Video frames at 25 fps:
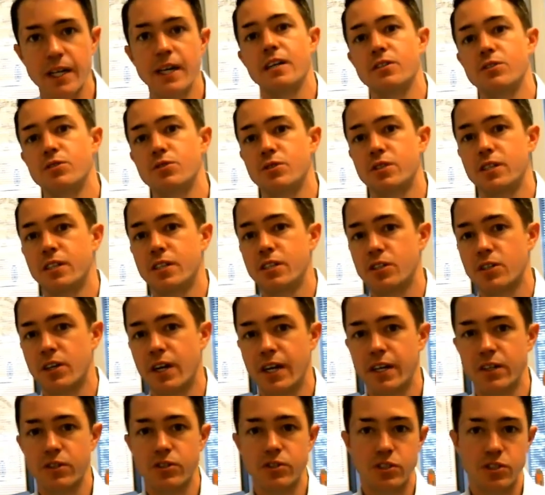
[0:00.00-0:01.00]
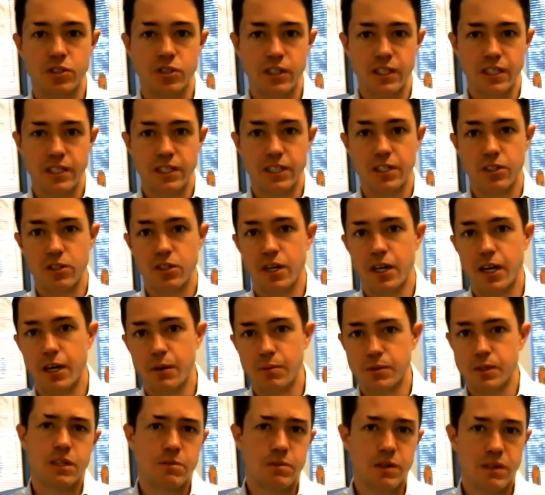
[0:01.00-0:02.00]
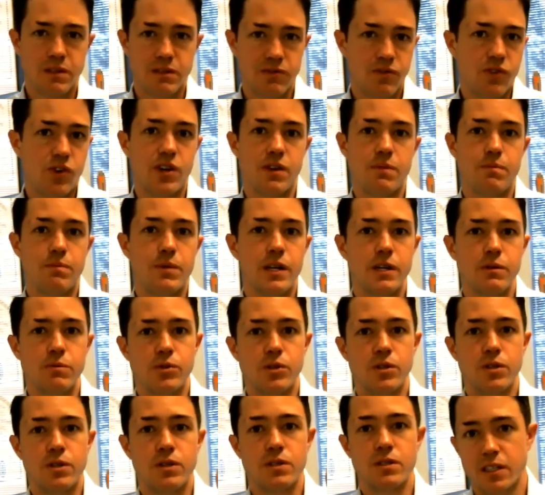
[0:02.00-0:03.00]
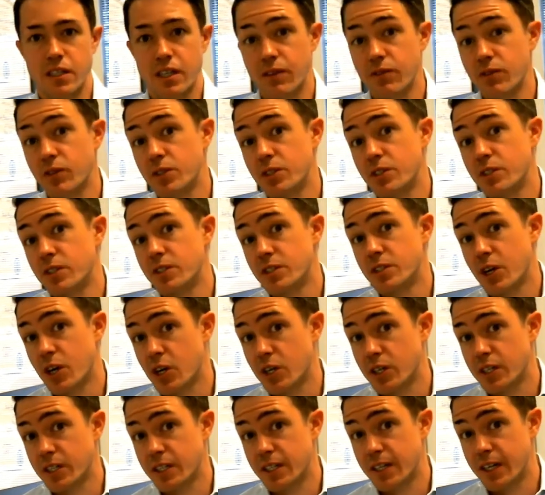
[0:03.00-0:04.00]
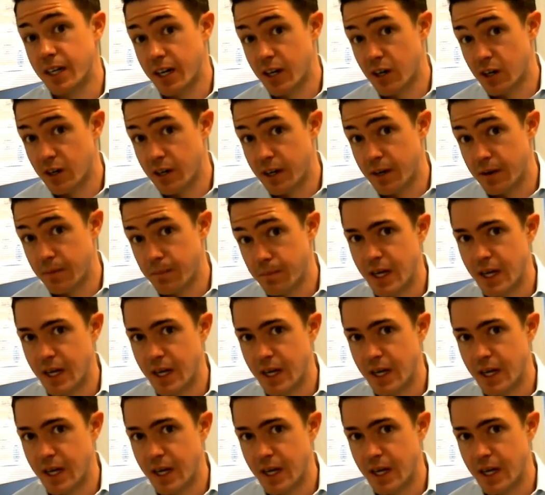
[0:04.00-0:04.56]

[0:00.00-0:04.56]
including your ankles, your knees, and your hips, sometimes very minimal, delivered to the targeted area.